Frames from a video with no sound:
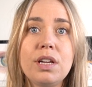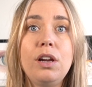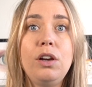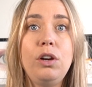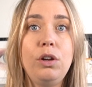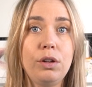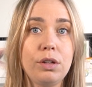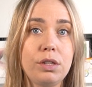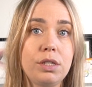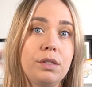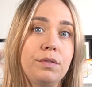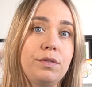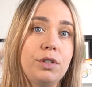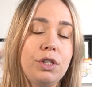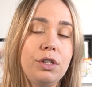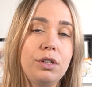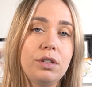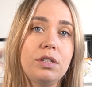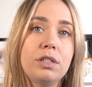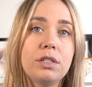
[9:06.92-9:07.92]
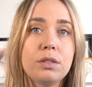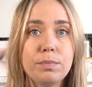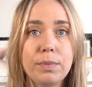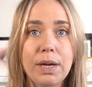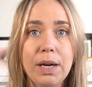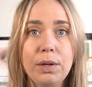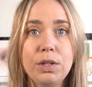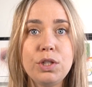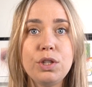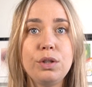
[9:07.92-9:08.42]
A lot of students
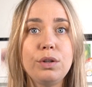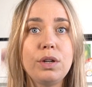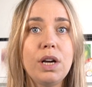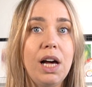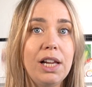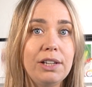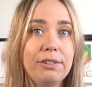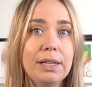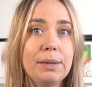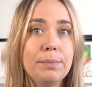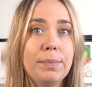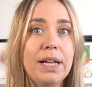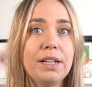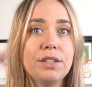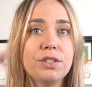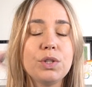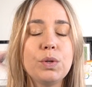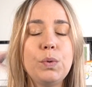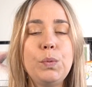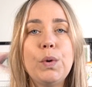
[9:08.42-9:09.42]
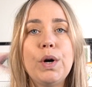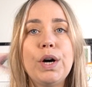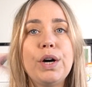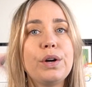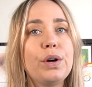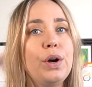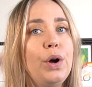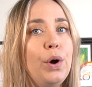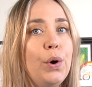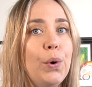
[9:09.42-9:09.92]
might do colouring pencil
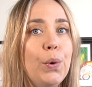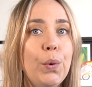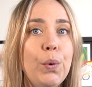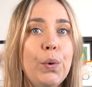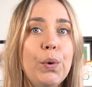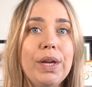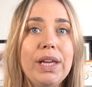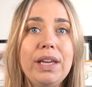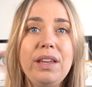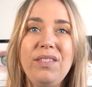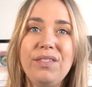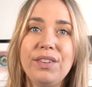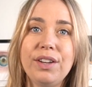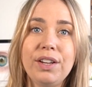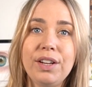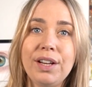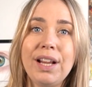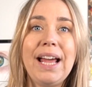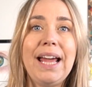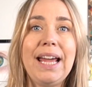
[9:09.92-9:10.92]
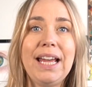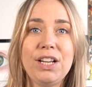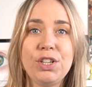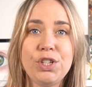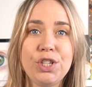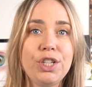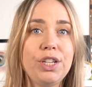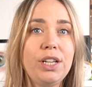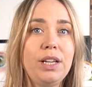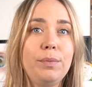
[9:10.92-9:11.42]
work, or even a
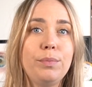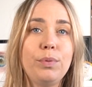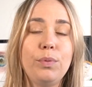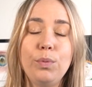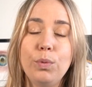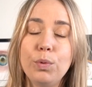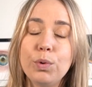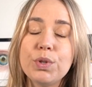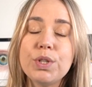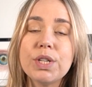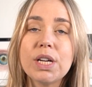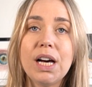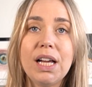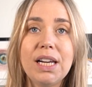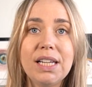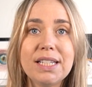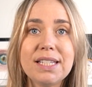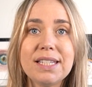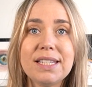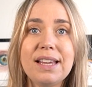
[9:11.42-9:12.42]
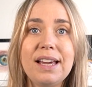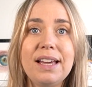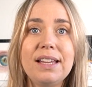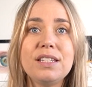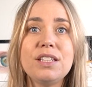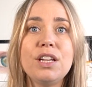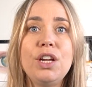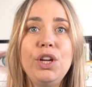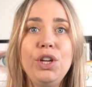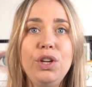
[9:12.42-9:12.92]
cheap watercolour
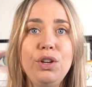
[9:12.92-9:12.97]
set.